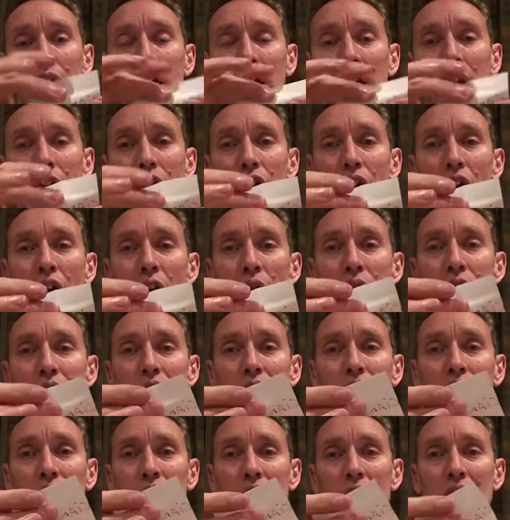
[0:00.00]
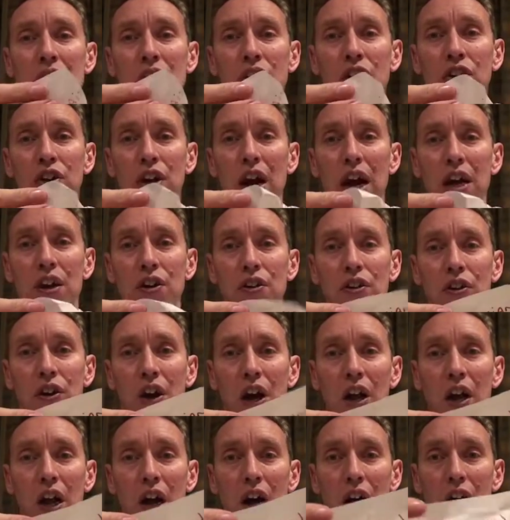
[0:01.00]
that not only is the ink changed
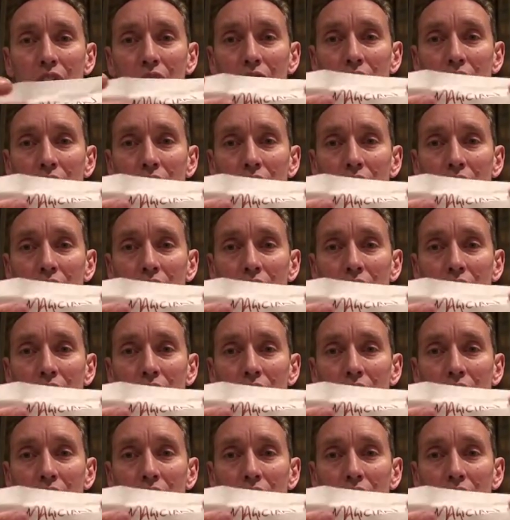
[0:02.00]
colour,